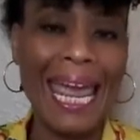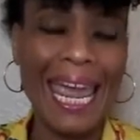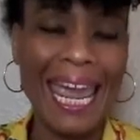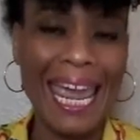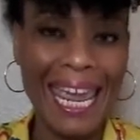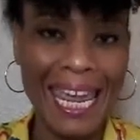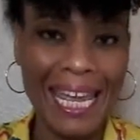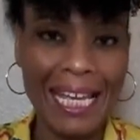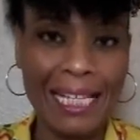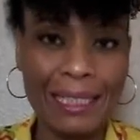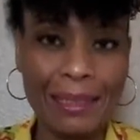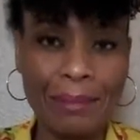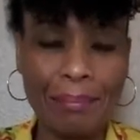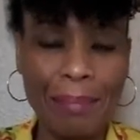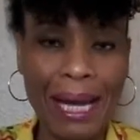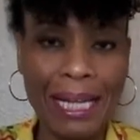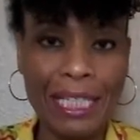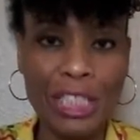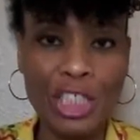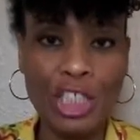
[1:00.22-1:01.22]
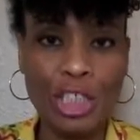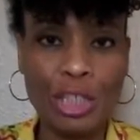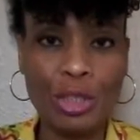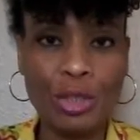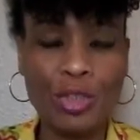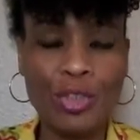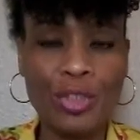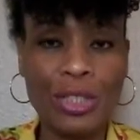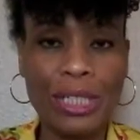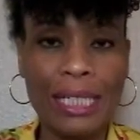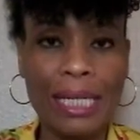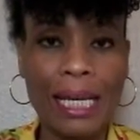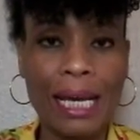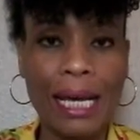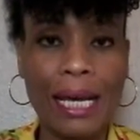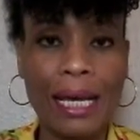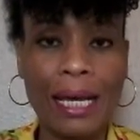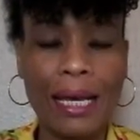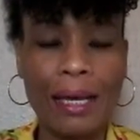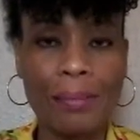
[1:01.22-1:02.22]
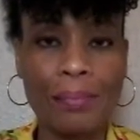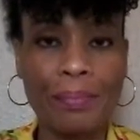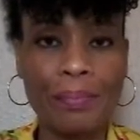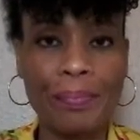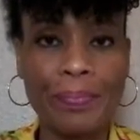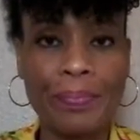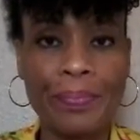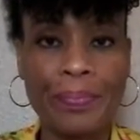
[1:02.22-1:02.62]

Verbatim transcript: And my children, um,